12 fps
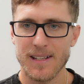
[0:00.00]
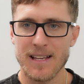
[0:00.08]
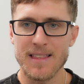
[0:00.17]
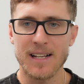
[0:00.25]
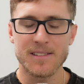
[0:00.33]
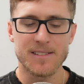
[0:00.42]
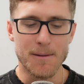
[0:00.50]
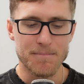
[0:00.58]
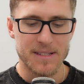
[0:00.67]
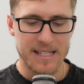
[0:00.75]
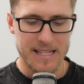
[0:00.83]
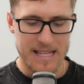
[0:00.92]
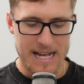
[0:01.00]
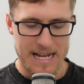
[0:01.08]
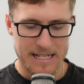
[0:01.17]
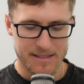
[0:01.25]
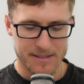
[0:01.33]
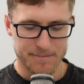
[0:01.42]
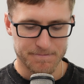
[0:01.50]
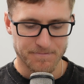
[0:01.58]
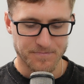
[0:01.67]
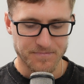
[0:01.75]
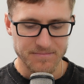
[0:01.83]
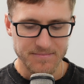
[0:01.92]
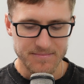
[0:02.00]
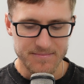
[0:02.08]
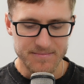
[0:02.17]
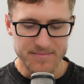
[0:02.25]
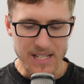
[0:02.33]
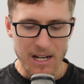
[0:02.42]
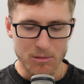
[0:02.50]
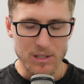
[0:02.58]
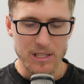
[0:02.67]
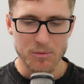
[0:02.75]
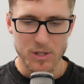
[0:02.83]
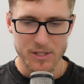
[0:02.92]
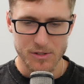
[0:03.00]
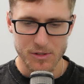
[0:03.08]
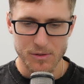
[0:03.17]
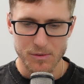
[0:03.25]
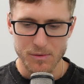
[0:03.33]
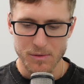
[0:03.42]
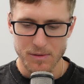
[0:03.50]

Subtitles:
And that's something that I really want to